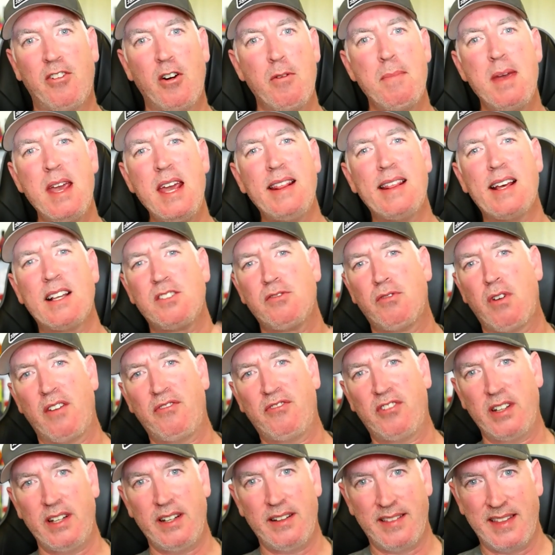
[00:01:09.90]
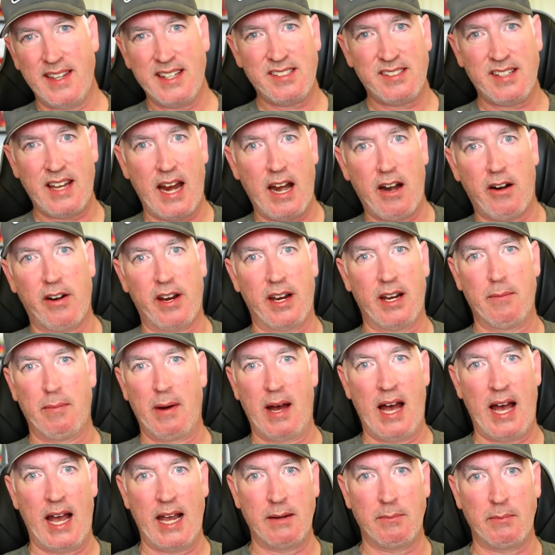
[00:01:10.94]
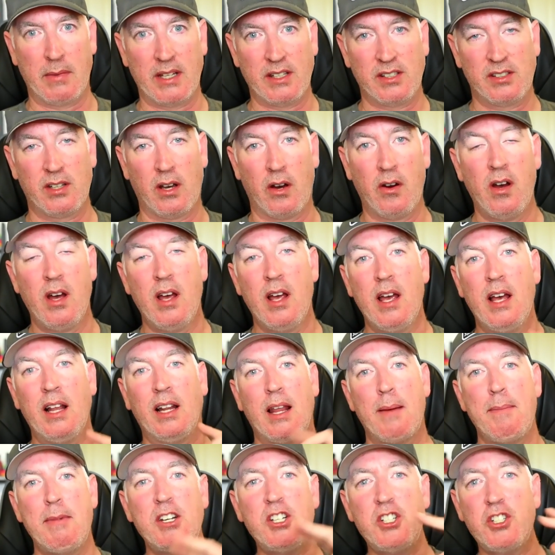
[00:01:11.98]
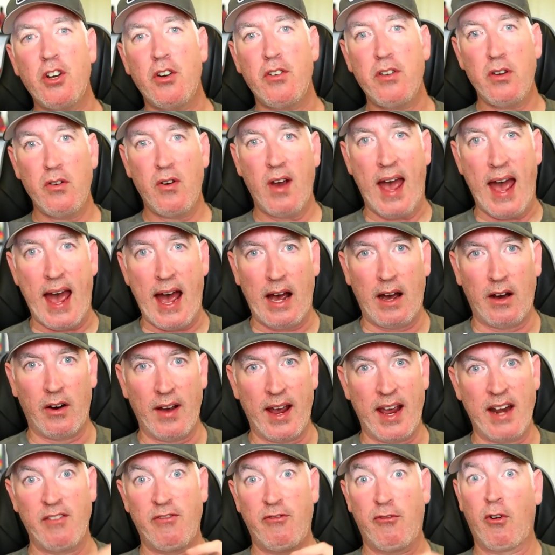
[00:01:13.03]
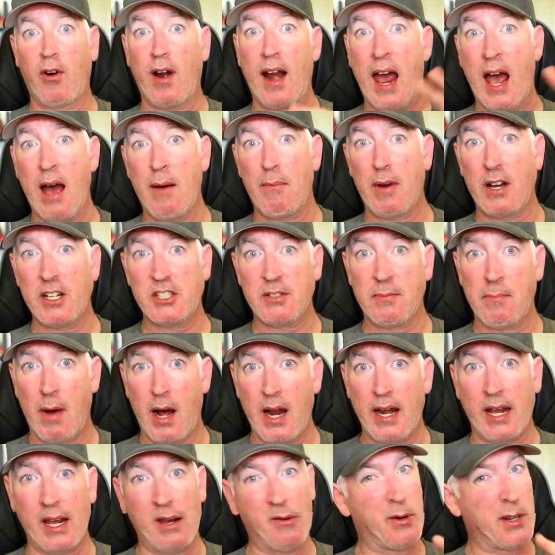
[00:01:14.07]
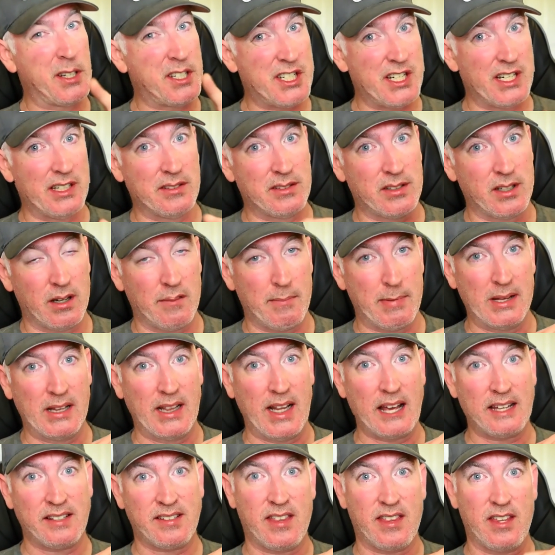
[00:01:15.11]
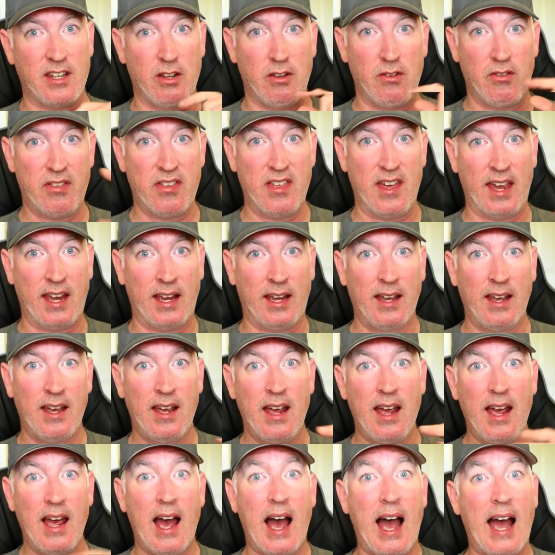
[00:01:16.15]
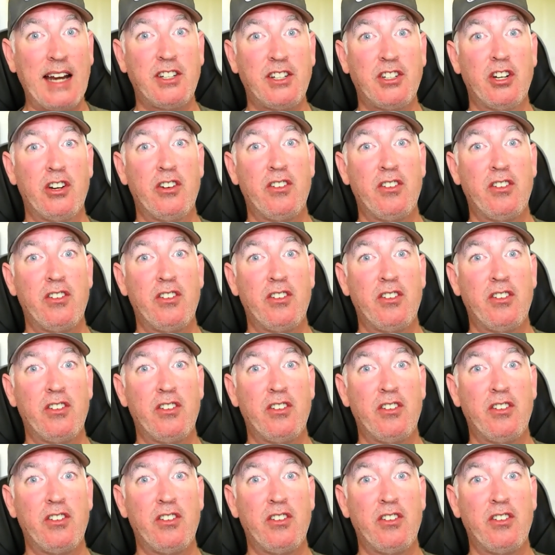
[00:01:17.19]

me, that's roughly this area behind me. So let me show you how, and for how much money, which is going to be less than you think, I turned